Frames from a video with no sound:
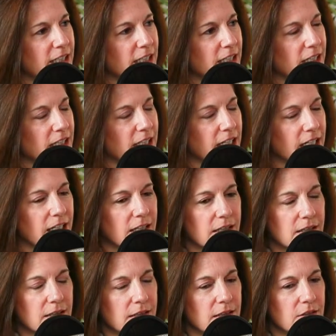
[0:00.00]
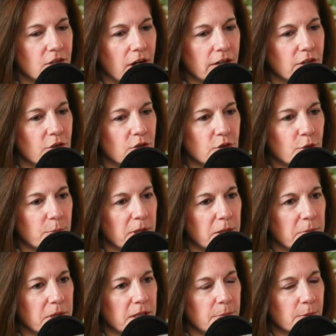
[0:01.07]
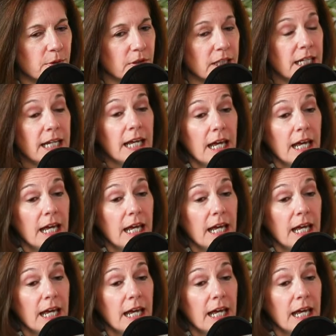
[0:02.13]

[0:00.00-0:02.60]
And talking to so many people.